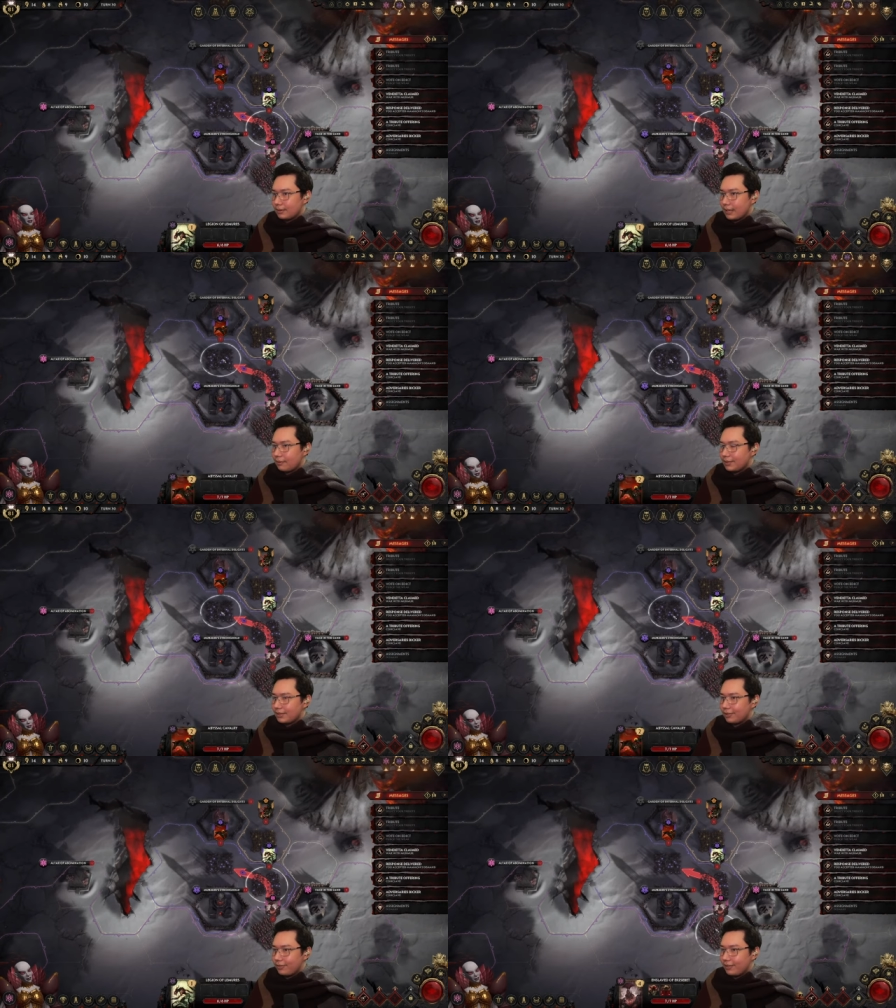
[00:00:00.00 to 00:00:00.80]
Yeah, I was
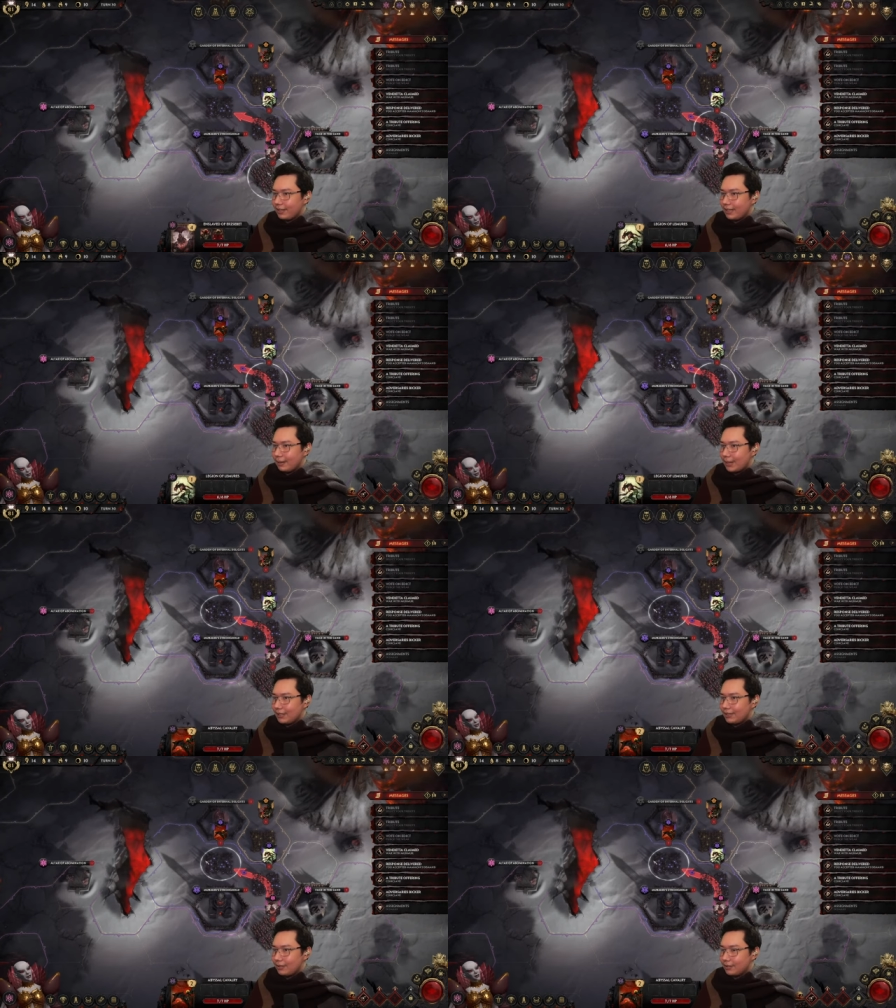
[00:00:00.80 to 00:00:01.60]
sort of thinking my
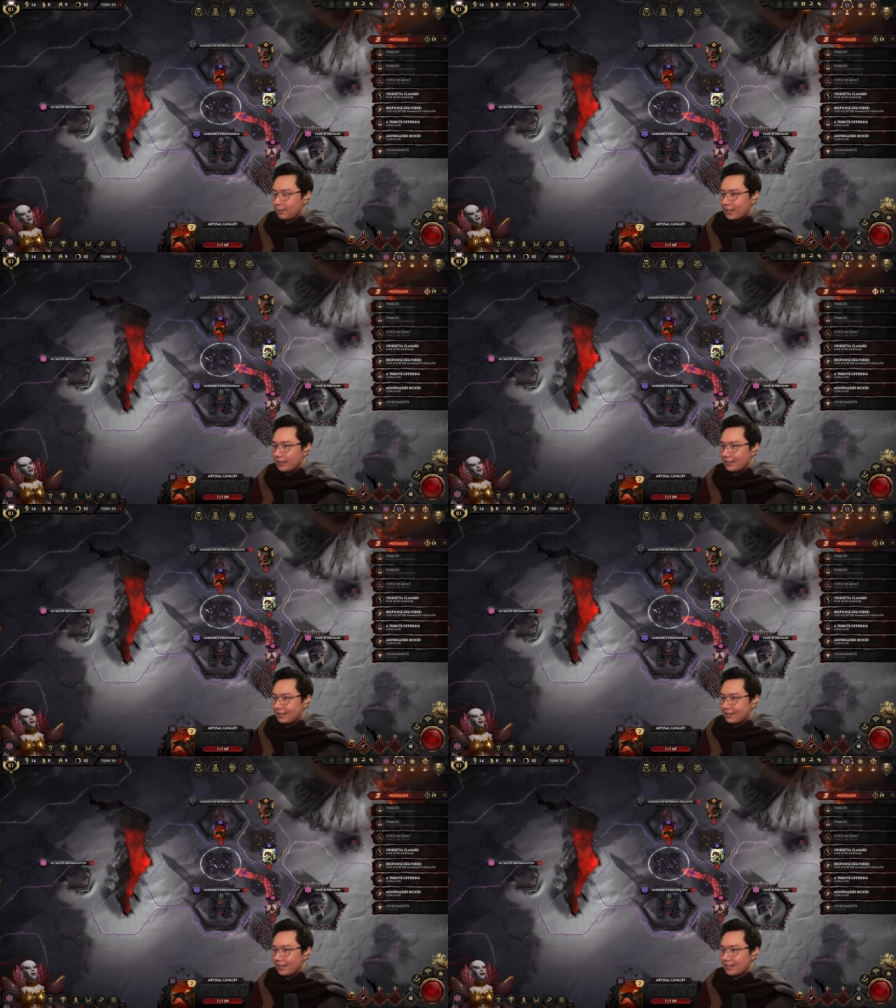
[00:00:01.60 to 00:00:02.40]
unit might get
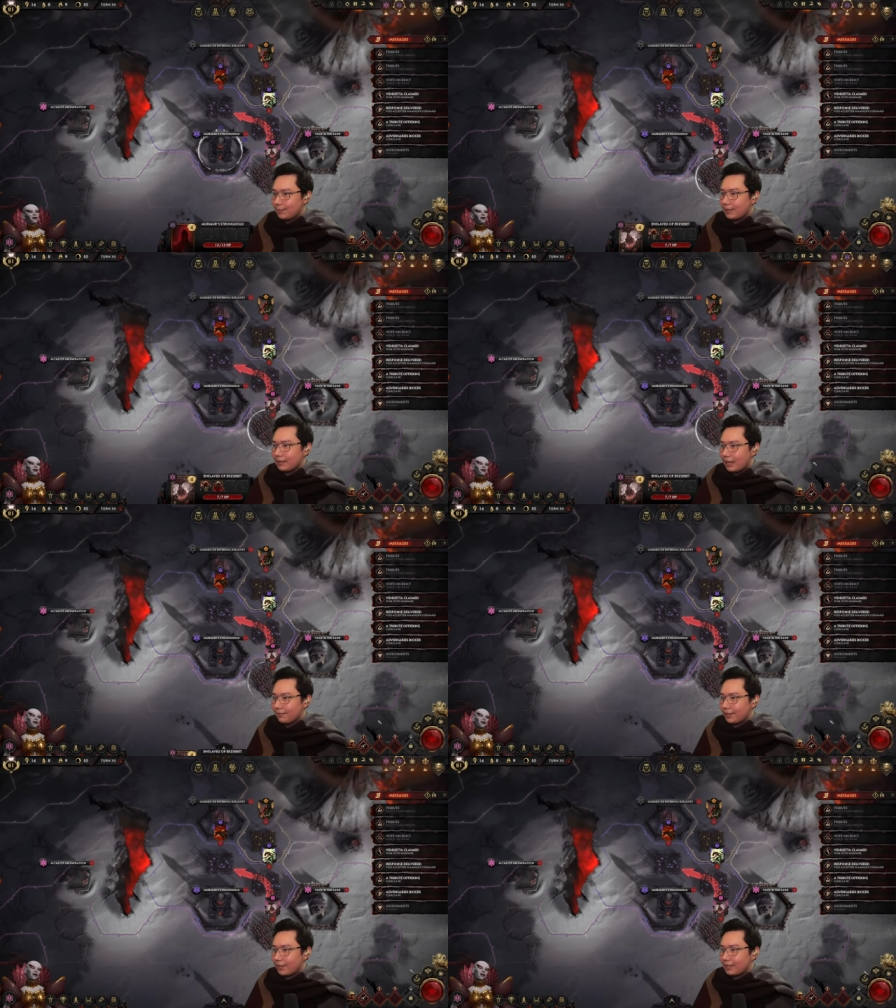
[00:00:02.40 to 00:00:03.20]
stuck, but I
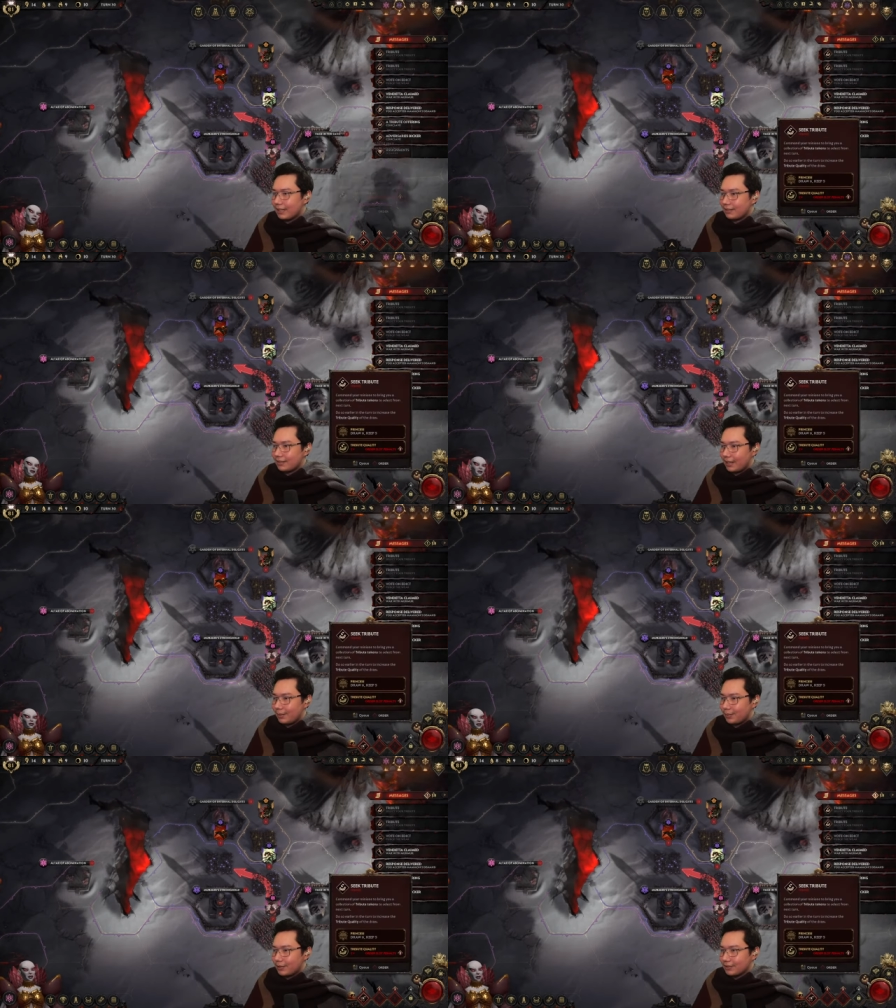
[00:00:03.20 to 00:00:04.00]
forgot it can
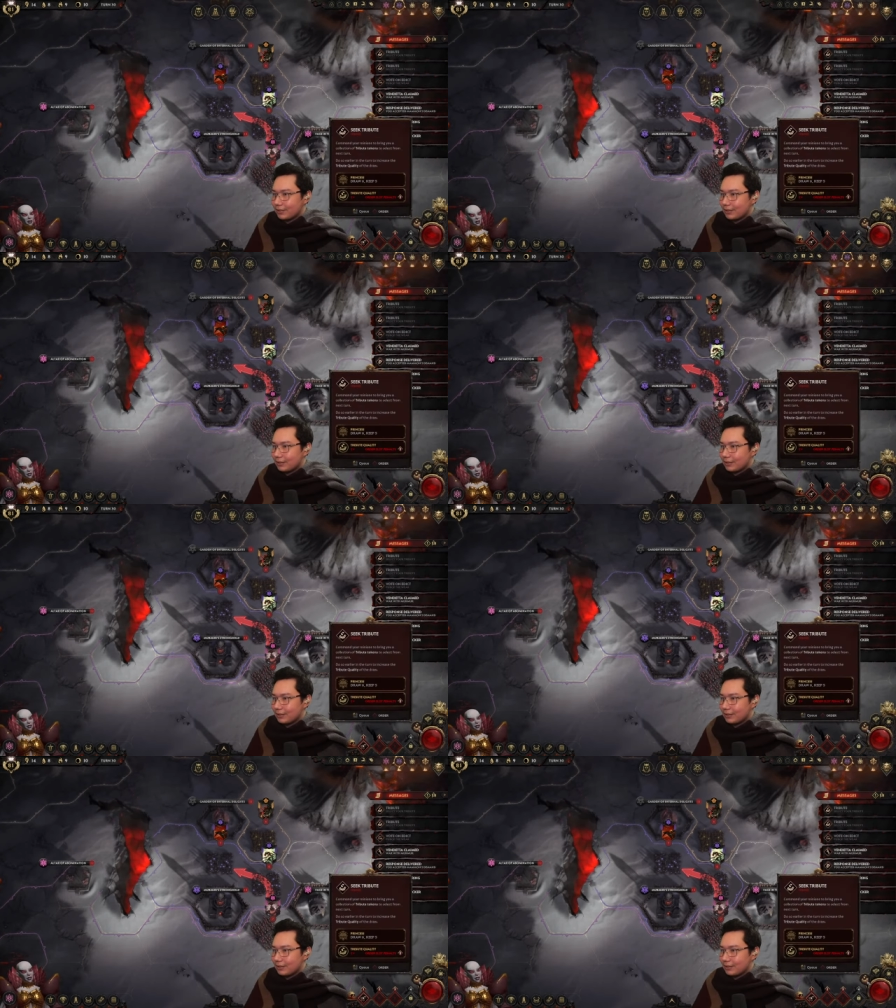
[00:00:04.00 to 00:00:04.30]
teleport.